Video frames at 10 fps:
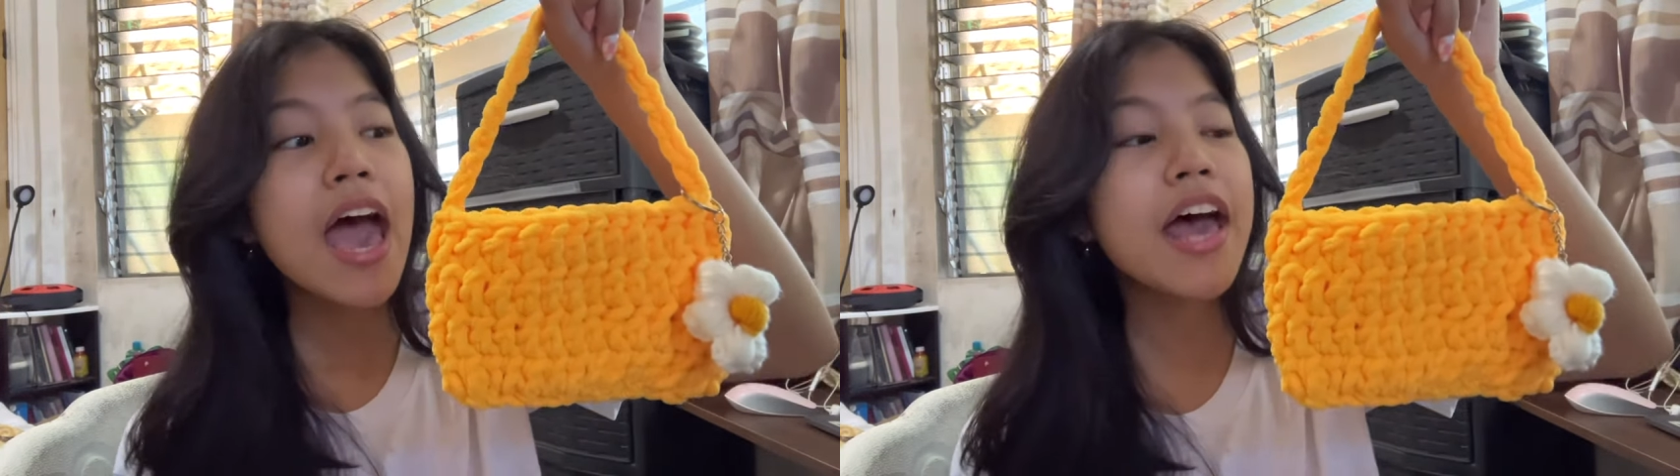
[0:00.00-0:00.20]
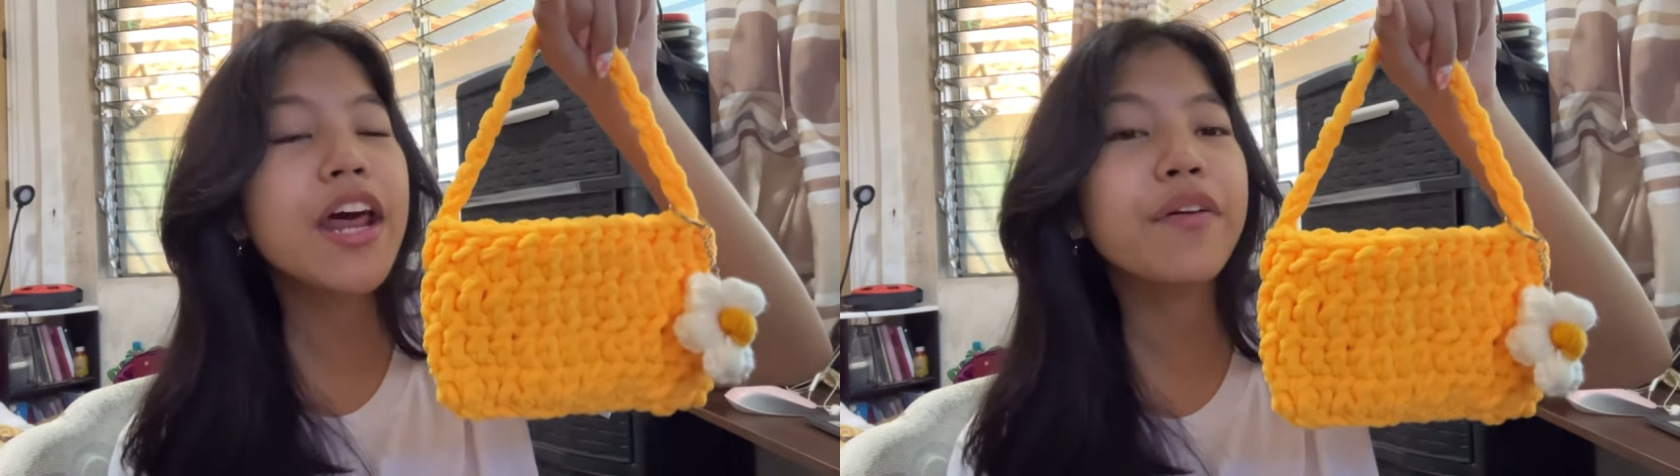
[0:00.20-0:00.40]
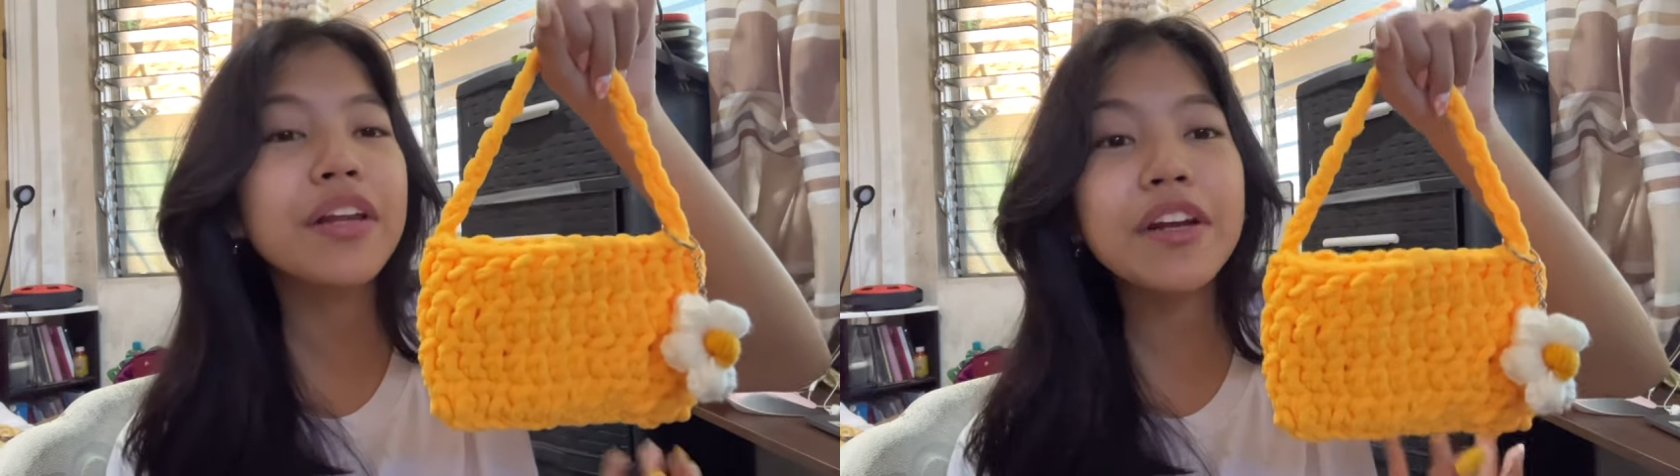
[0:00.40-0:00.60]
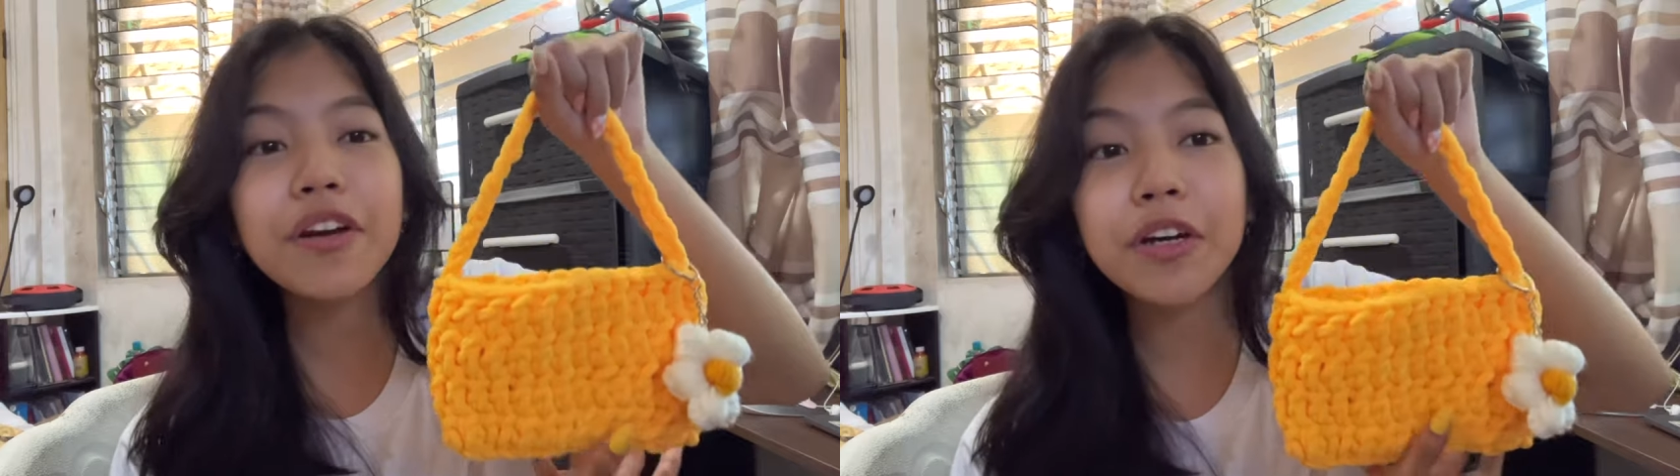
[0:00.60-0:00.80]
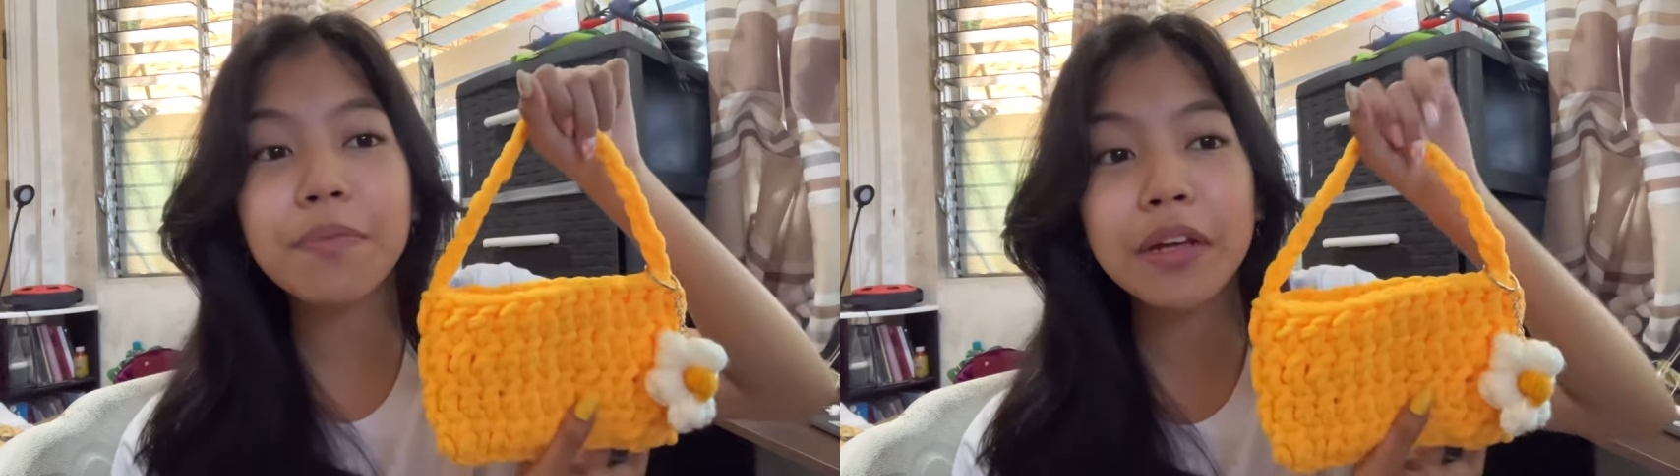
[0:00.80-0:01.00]
and I really
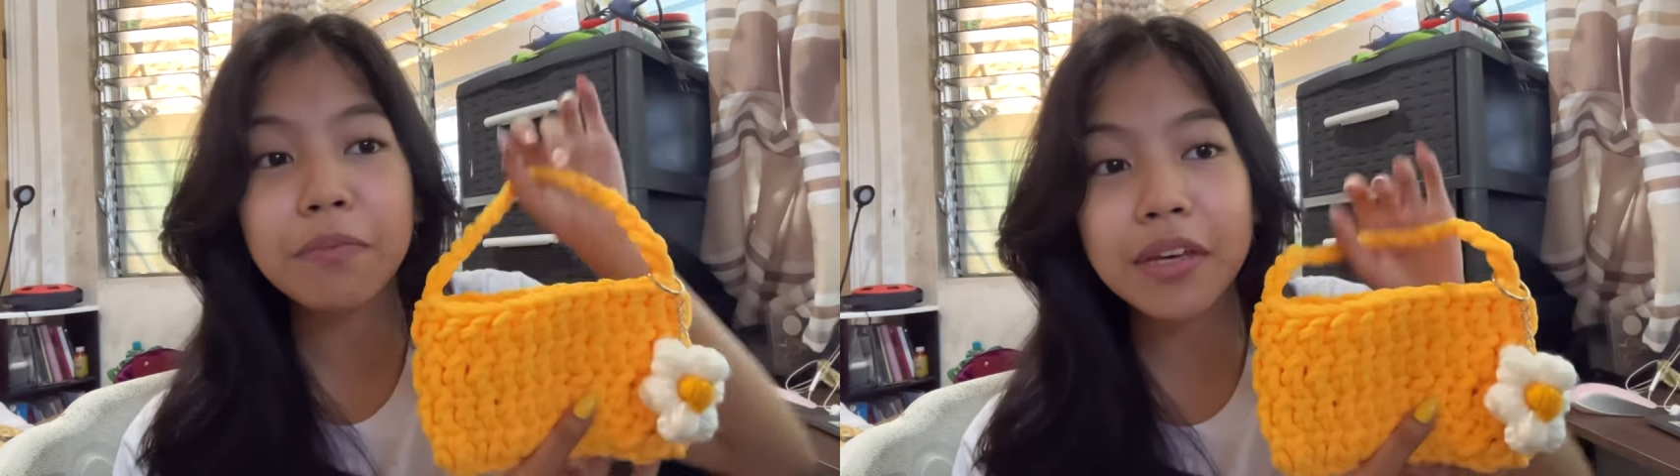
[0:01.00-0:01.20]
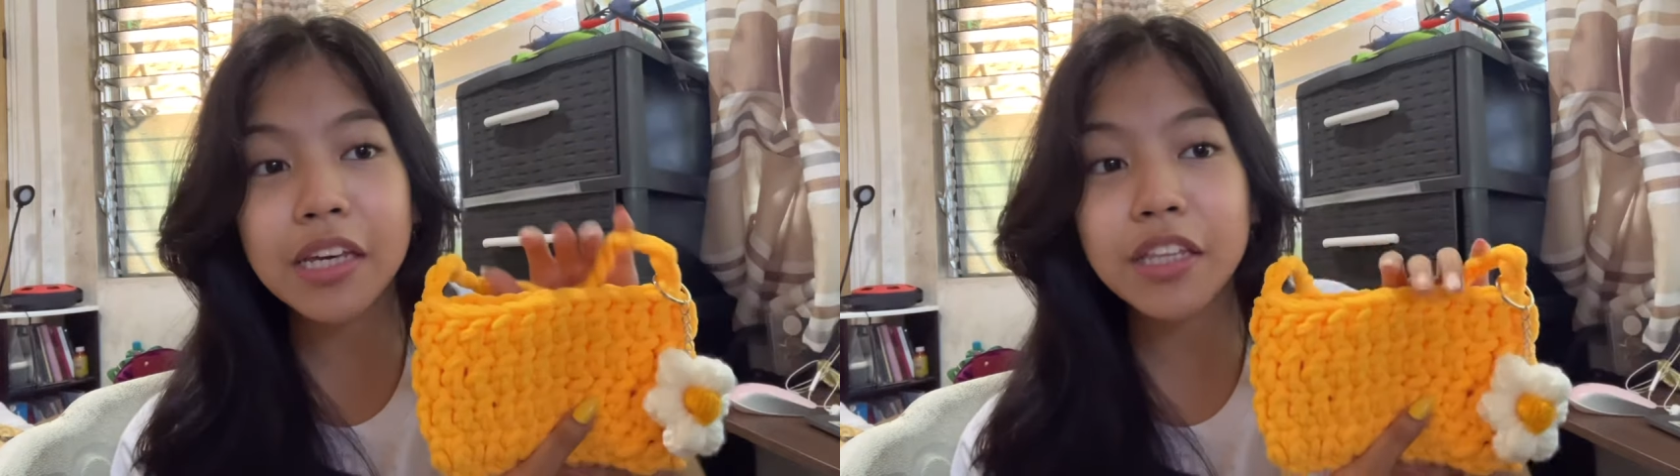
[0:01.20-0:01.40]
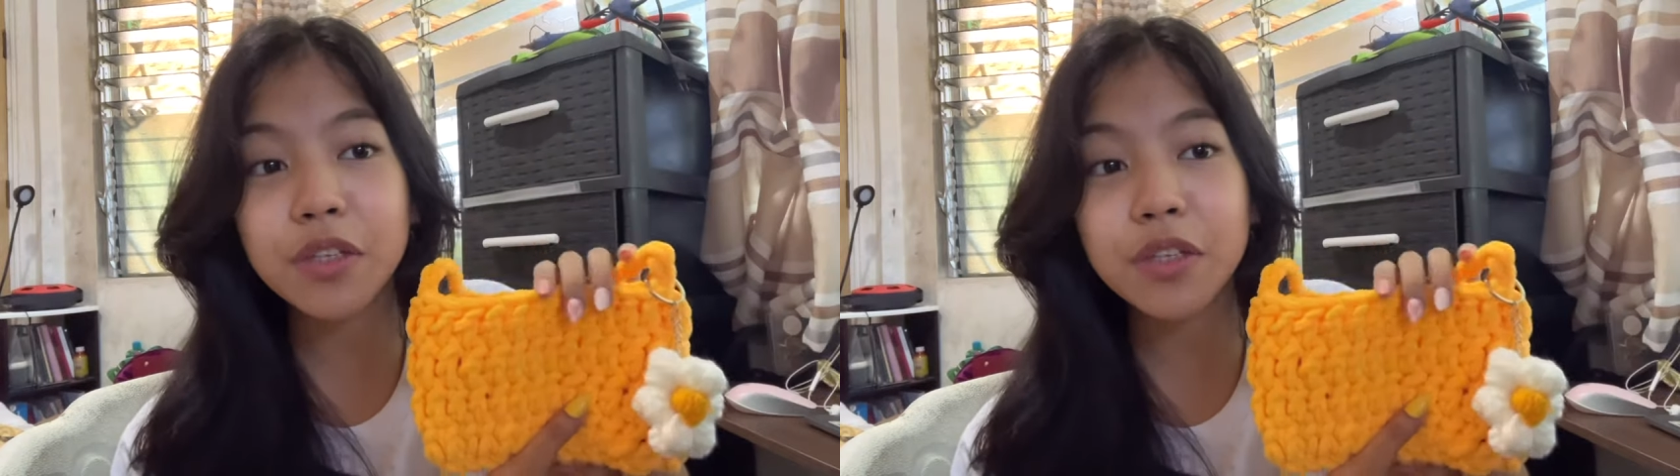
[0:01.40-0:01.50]
recommend making